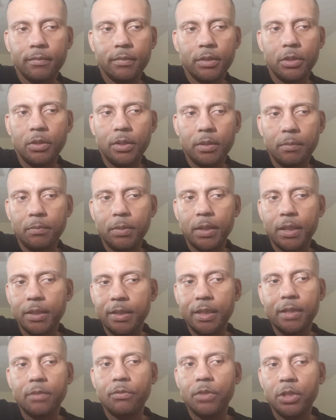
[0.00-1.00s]

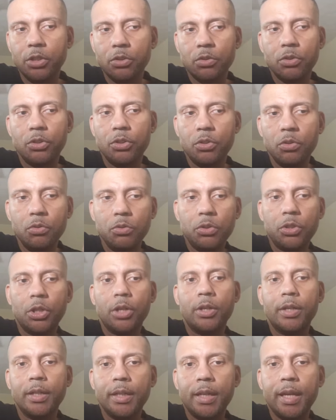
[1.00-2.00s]
because individuals use
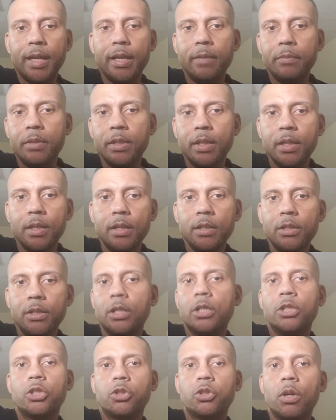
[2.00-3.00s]
certain names
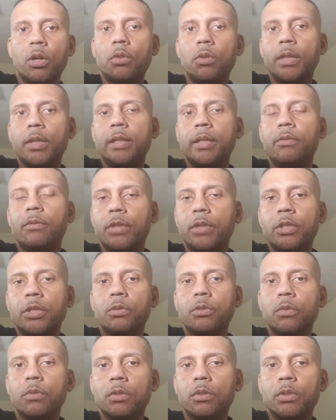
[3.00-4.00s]
to control
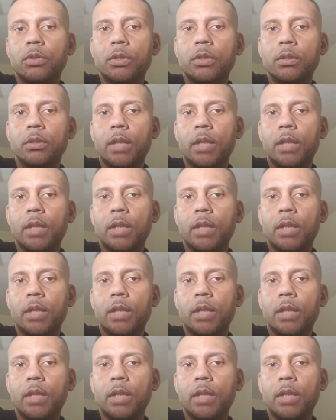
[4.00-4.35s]
individuals.